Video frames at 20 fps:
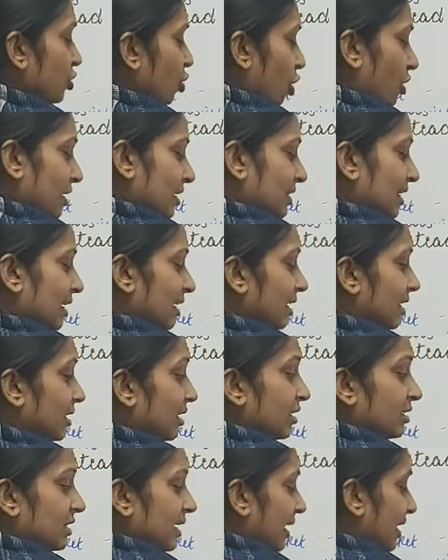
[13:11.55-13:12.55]
taught us
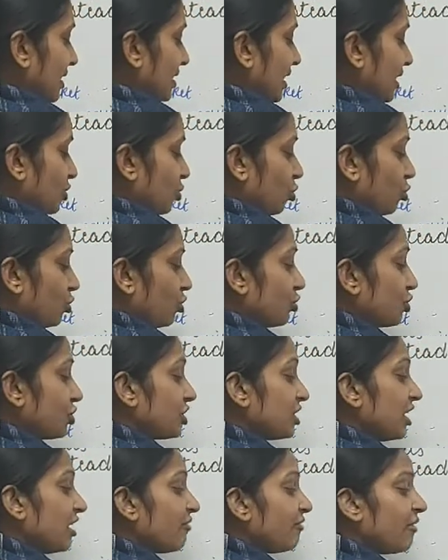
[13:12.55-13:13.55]
science, I told you,
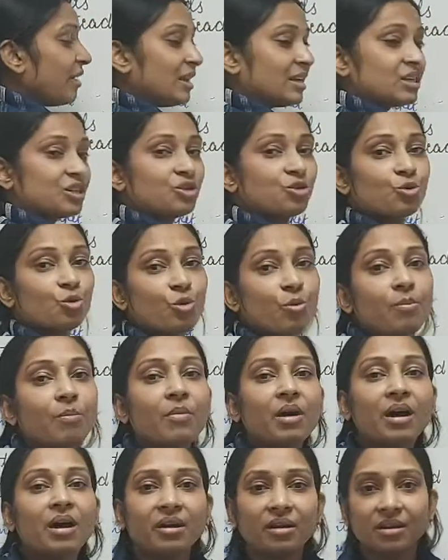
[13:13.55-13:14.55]
she went to
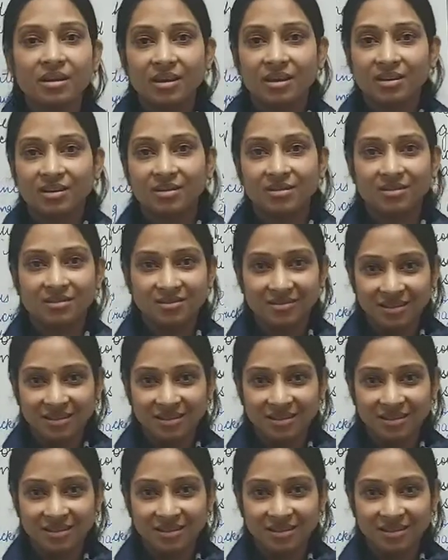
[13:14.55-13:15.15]
market.